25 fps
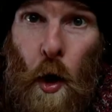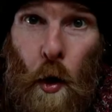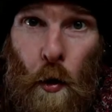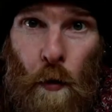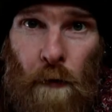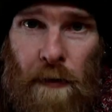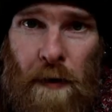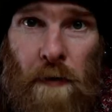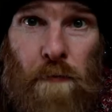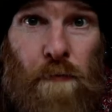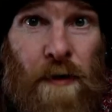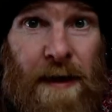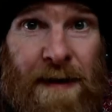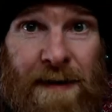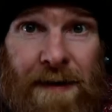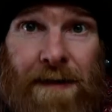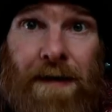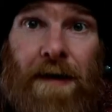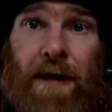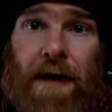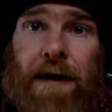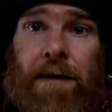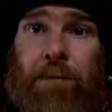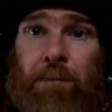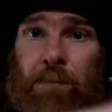although
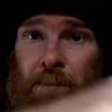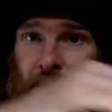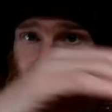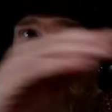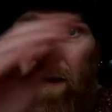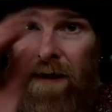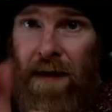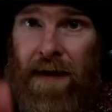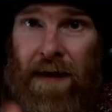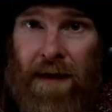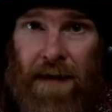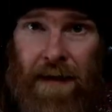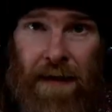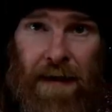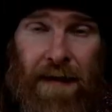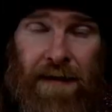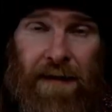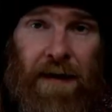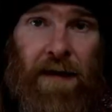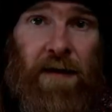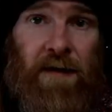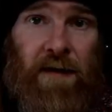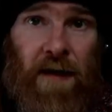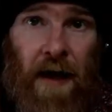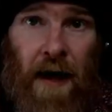recently
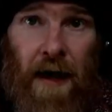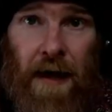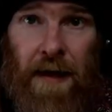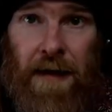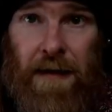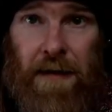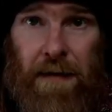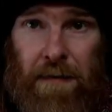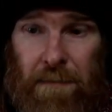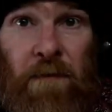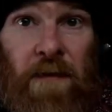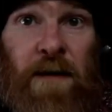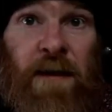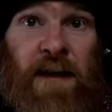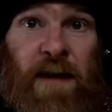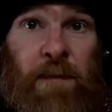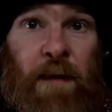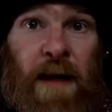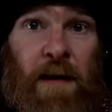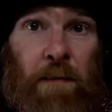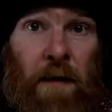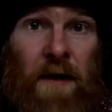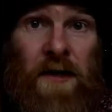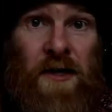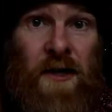since I first
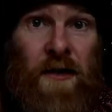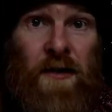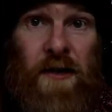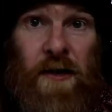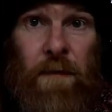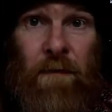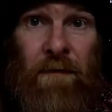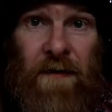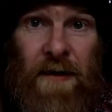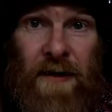made my YouTube